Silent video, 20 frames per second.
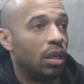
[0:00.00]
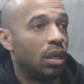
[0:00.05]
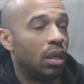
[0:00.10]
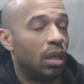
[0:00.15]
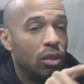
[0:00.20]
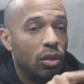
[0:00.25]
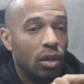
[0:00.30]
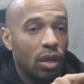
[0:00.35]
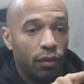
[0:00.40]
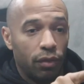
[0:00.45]

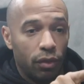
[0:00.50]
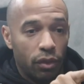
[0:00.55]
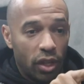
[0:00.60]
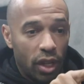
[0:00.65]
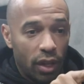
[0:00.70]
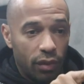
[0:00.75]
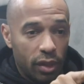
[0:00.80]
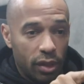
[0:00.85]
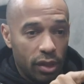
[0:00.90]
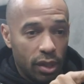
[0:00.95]
and you have
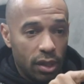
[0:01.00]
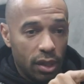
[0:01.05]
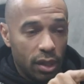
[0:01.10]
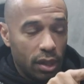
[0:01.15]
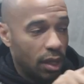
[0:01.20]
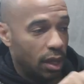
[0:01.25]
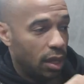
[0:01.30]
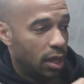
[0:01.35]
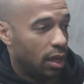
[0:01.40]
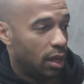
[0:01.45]
Xavi sitting
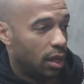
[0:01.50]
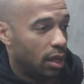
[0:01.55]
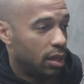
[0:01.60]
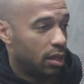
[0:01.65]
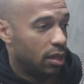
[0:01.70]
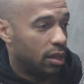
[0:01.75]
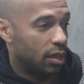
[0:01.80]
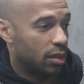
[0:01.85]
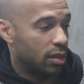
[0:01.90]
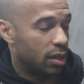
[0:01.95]
there,
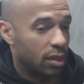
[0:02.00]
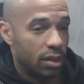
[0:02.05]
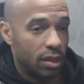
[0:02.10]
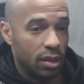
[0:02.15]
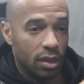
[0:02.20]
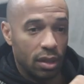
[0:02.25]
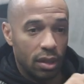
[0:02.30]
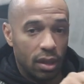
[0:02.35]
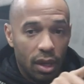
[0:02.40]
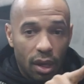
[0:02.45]
Iniesta
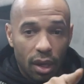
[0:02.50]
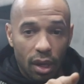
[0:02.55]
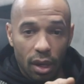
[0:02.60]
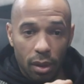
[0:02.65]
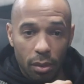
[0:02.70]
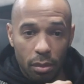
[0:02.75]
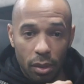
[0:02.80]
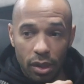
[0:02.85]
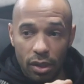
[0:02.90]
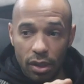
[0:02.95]
sitting there,
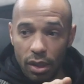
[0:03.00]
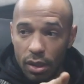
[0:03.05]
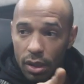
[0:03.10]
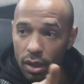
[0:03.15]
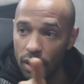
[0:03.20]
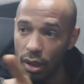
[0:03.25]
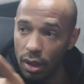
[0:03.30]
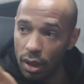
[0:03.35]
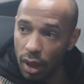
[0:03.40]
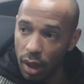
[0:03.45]
Messi
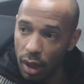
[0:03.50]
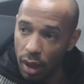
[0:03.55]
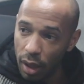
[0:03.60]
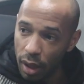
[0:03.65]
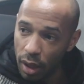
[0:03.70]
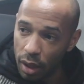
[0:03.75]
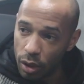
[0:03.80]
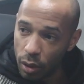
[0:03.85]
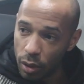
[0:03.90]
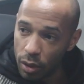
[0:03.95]
sitting there,
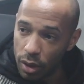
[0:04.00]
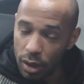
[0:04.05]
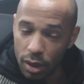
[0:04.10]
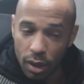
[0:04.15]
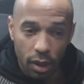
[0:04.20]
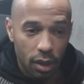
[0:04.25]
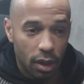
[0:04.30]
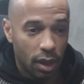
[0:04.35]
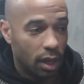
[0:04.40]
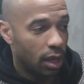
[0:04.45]
Eto'o
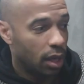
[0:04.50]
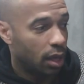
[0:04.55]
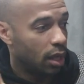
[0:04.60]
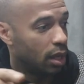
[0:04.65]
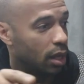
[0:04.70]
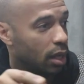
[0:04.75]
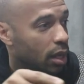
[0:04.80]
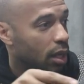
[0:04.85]
sitting there,